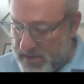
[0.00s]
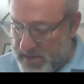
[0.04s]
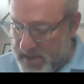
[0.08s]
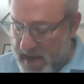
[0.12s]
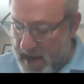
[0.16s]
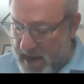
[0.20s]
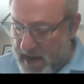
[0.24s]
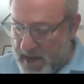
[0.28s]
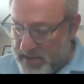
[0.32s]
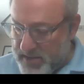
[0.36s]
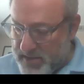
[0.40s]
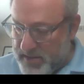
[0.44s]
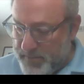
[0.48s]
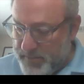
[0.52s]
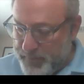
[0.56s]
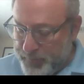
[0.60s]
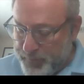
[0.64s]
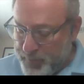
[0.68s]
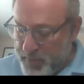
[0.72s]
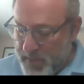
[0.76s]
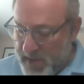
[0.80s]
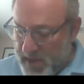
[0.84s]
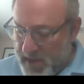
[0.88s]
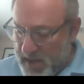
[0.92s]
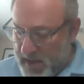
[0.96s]
that,
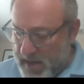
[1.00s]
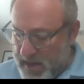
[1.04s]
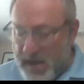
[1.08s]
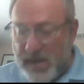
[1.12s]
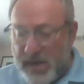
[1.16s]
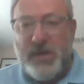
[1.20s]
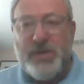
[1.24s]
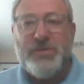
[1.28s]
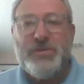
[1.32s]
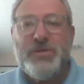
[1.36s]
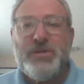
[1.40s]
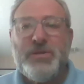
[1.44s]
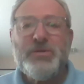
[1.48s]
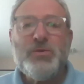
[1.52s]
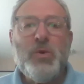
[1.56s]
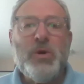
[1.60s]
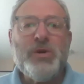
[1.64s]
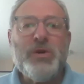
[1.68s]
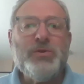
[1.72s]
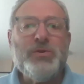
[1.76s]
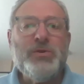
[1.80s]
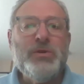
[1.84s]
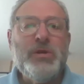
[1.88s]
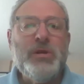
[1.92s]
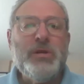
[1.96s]
because this
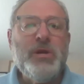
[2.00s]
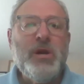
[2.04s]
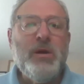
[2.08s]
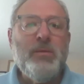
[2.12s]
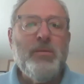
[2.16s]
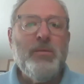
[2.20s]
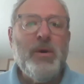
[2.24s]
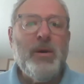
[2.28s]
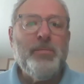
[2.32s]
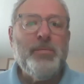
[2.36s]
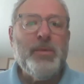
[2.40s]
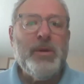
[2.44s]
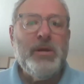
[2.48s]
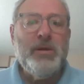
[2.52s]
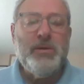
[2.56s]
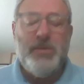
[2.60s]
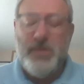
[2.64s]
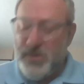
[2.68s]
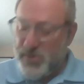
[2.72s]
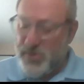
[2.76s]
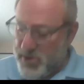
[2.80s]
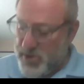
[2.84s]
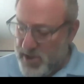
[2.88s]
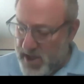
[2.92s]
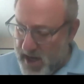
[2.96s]
question did come up in
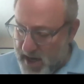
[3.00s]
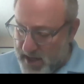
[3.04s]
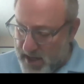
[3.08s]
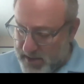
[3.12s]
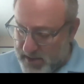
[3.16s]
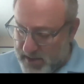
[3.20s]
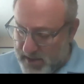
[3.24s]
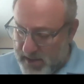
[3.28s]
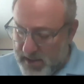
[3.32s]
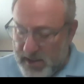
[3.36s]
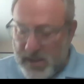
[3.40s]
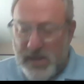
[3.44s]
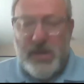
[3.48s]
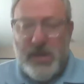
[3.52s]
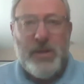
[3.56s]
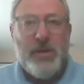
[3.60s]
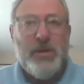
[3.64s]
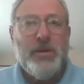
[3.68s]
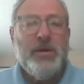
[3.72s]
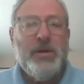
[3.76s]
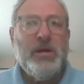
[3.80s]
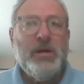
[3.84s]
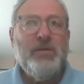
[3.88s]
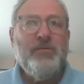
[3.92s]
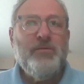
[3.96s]
the chat,
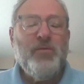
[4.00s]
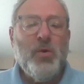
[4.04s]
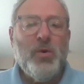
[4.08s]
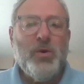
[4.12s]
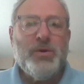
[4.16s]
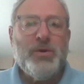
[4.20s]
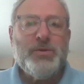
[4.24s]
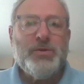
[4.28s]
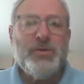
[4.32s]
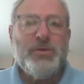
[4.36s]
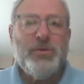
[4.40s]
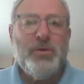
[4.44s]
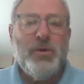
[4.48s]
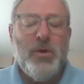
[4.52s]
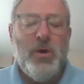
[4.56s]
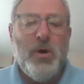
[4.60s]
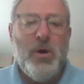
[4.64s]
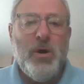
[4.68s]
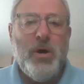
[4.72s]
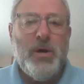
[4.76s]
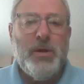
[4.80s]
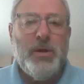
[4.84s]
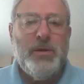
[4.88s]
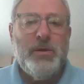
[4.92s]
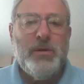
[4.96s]
the Forest
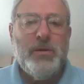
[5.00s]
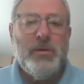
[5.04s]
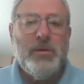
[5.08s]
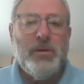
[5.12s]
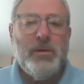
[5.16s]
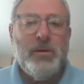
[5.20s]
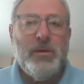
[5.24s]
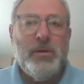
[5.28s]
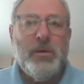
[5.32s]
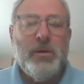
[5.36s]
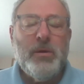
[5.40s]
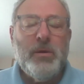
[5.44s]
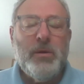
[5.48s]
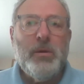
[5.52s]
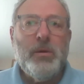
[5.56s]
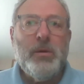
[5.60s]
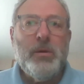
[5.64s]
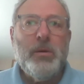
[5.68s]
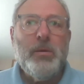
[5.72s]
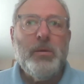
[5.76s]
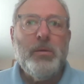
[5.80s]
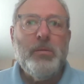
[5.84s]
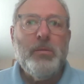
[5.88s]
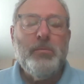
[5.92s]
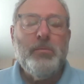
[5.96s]
Lawn
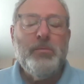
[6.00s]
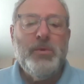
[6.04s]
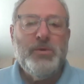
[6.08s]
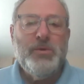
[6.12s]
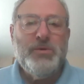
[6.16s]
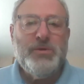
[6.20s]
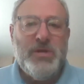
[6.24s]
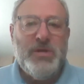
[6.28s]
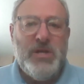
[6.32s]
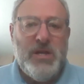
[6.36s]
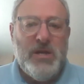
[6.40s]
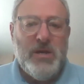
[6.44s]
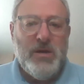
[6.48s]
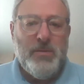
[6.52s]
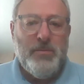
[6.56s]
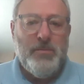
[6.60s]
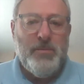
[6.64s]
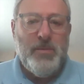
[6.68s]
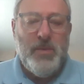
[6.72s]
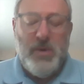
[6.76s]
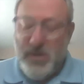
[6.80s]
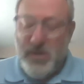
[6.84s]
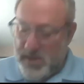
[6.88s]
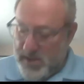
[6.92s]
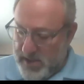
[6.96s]

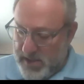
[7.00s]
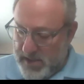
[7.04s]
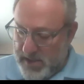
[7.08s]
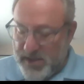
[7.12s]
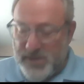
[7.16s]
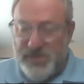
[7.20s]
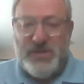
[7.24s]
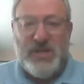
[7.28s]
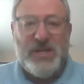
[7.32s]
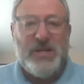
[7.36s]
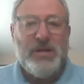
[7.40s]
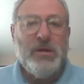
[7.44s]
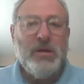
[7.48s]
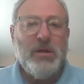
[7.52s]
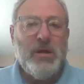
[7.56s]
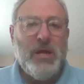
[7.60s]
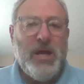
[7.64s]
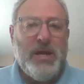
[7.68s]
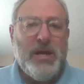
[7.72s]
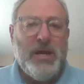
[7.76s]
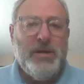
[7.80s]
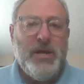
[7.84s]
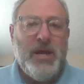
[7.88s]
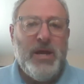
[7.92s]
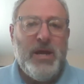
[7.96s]
Museum is in
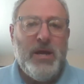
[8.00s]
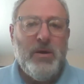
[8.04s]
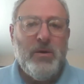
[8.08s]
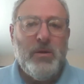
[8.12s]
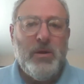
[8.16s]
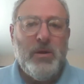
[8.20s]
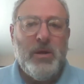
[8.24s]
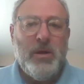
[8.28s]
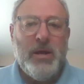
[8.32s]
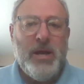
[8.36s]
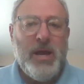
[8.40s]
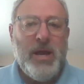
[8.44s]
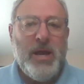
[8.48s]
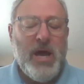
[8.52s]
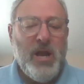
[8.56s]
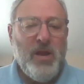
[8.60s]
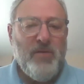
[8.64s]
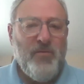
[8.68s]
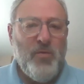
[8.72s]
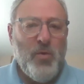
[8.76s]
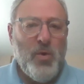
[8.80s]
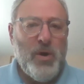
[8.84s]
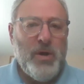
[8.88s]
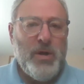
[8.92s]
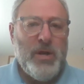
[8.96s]
Glendale,
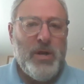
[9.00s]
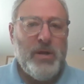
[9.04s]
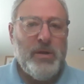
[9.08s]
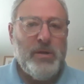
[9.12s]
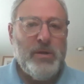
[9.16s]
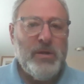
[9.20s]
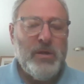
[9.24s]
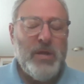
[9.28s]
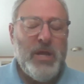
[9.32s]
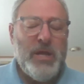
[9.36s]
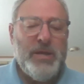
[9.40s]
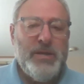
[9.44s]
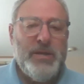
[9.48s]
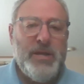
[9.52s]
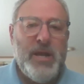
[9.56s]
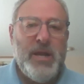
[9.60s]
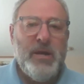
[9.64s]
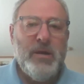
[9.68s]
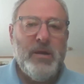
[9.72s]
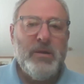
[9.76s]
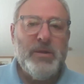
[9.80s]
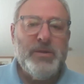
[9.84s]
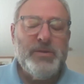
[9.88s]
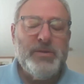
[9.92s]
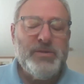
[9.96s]
California, and
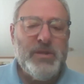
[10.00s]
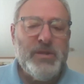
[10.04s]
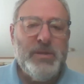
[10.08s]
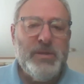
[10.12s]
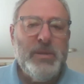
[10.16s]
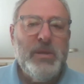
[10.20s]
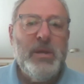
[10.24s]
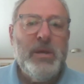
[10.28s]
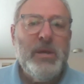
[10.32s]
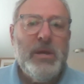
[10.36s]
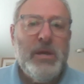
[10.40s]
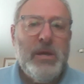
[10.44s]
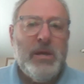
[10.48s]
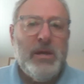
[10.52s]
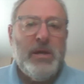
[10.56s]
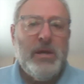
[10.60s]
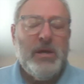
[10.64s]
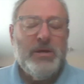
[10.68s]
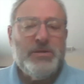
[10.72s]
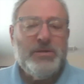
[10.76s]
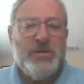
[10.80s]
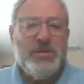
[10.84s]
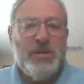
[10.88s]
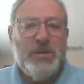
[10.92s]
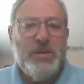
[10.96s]
Glendale is in
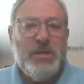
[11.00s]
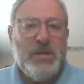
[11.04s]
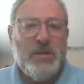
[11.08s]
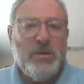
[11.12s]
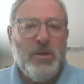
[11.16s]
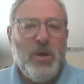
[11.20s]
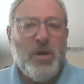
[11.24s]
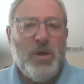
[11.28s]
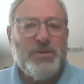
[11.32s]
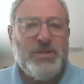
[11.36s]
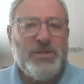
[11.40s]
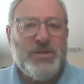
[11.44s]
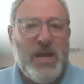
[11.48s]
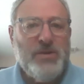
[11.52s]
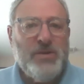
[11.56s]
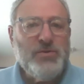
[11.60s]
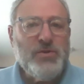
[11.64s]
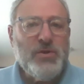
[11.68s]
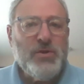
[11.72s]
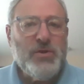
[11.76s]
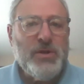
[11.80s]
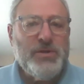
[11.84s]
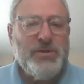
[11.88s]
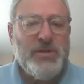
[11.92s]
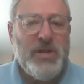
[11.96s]
the Los
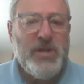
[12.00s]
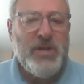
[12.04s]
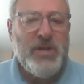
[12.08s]
Angeles